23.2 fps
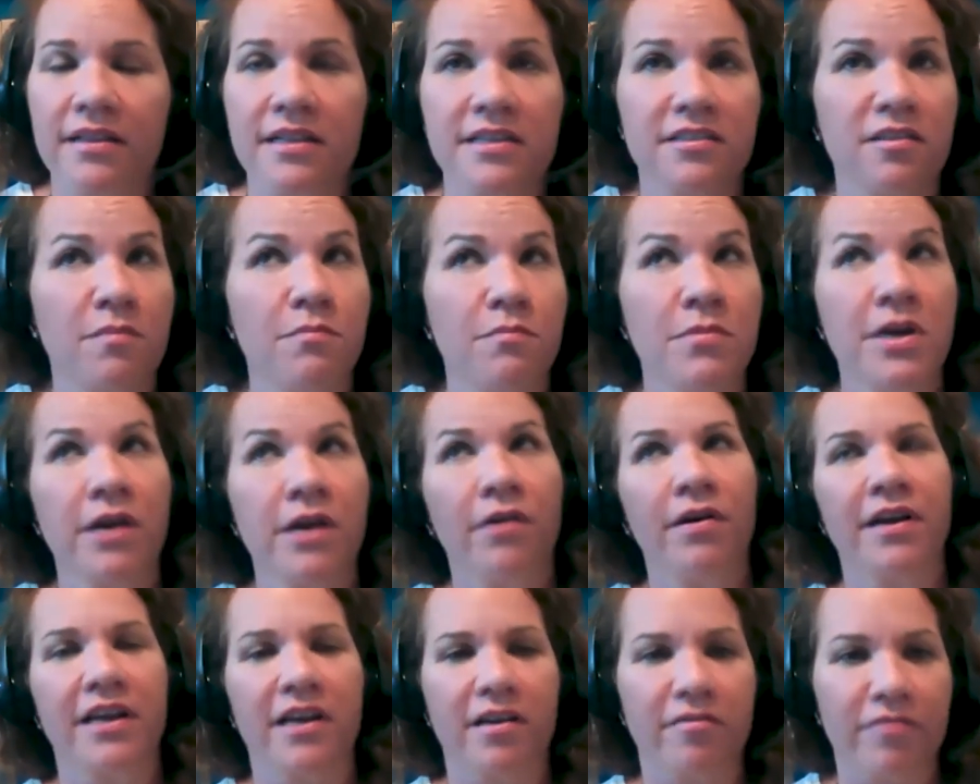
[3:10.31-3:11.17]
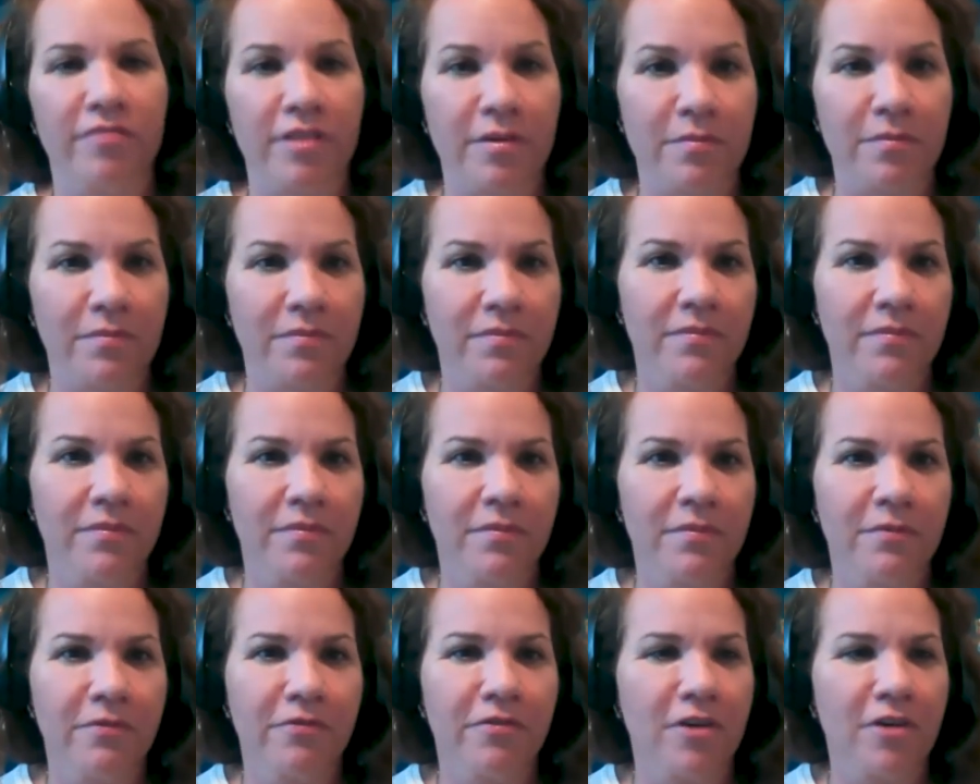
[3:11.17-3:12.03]
There's a myriad of them,
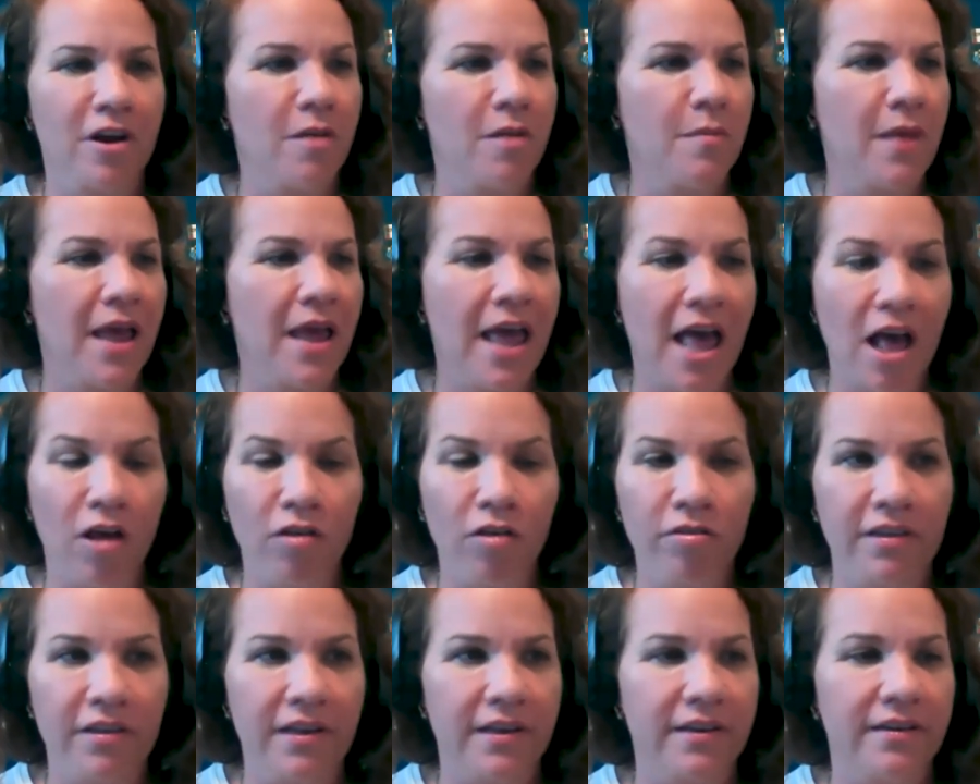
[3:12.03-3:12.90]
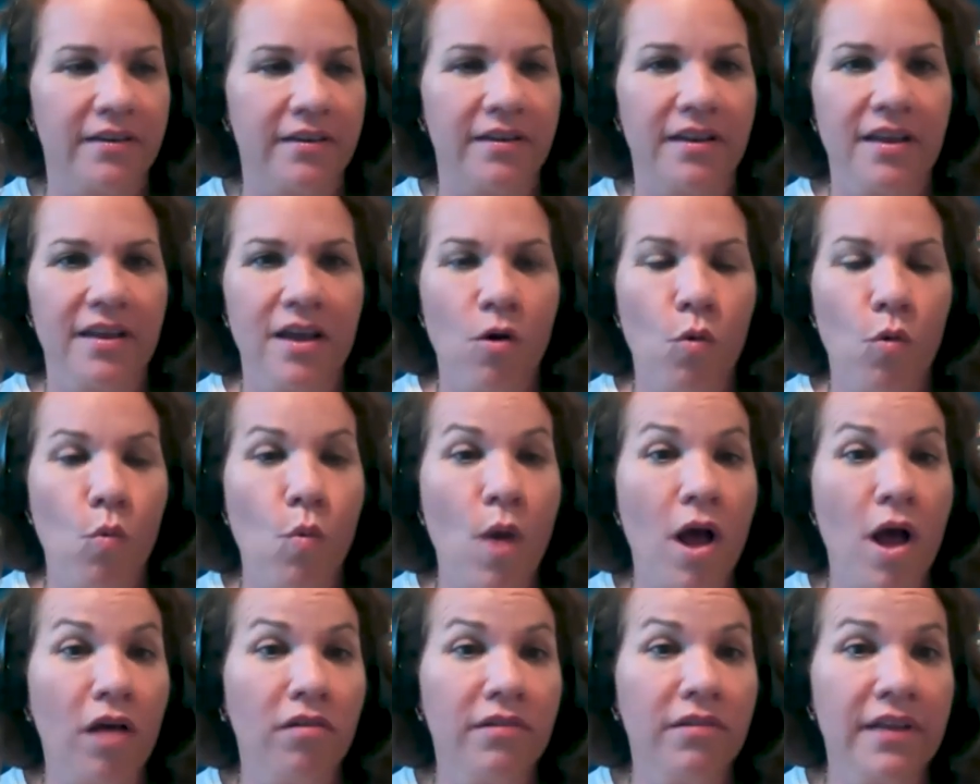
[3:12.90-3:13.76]
from health and
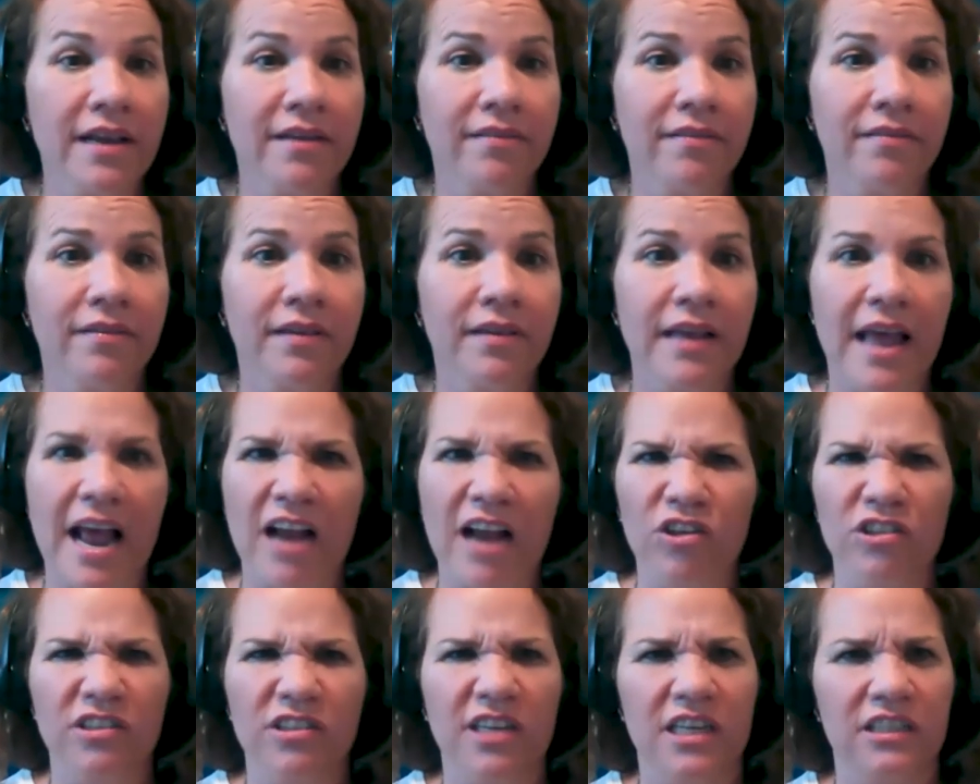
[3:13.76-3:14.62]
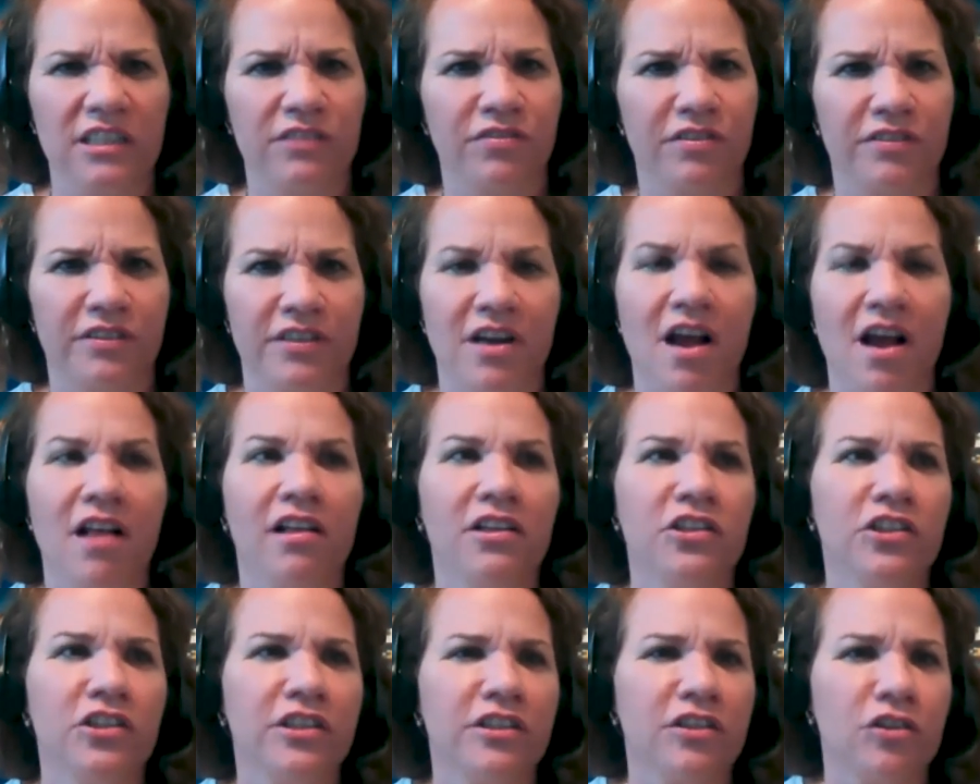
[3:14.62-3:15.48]
wellness, exercise
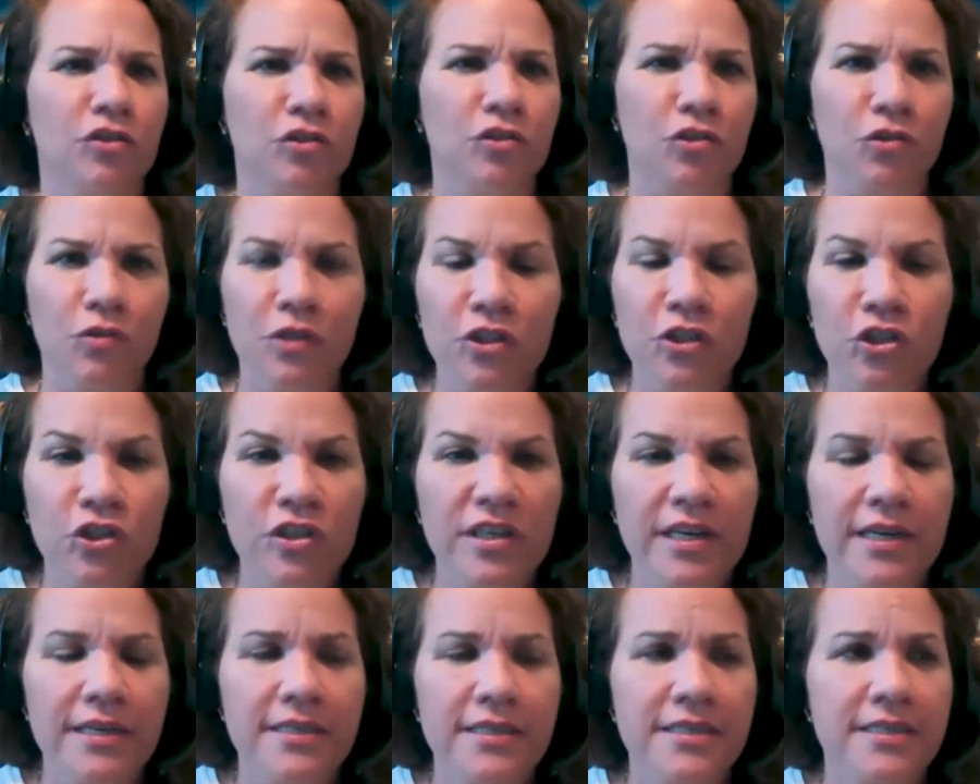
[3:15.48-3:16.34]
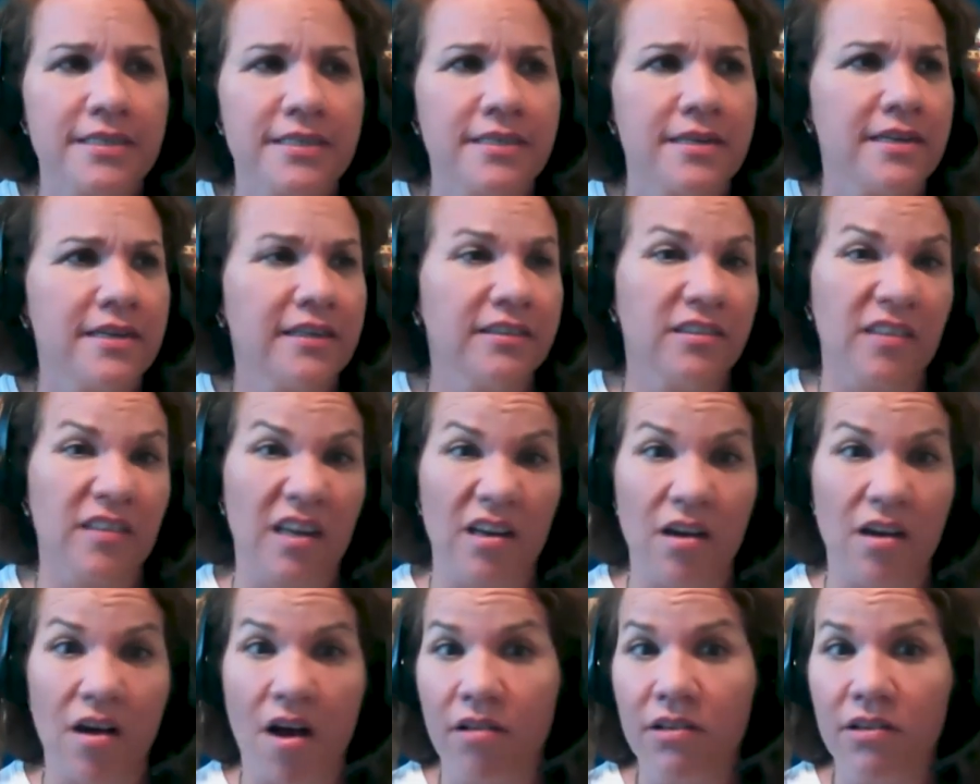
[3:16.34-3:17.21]
physiologists, nutritionists,
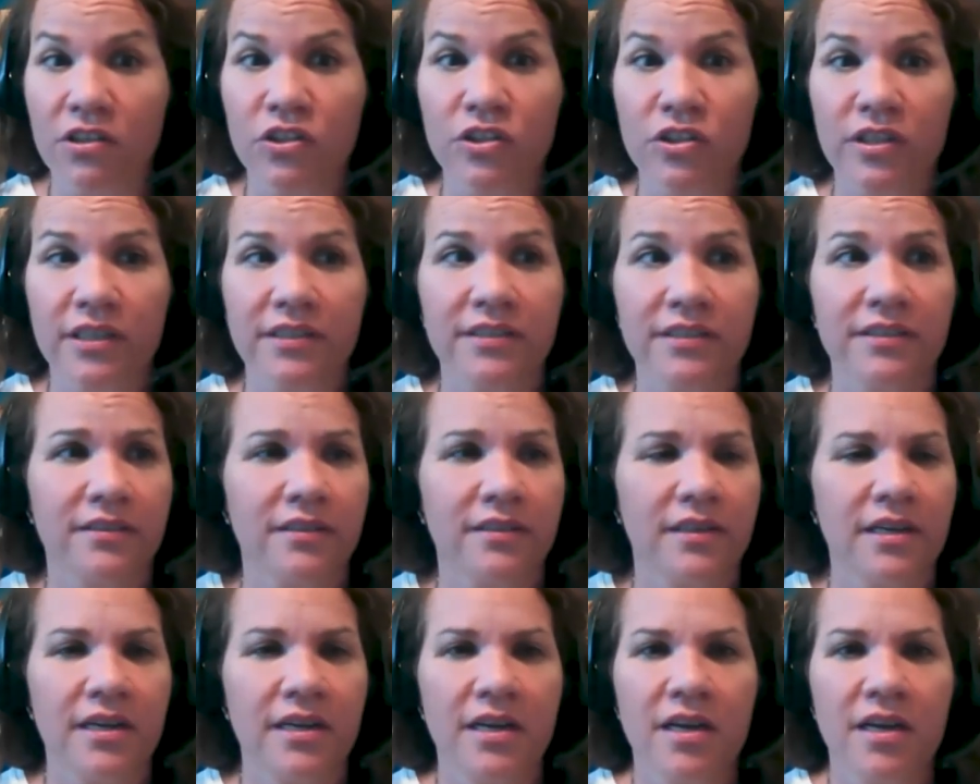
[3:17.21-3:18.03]
psychologists,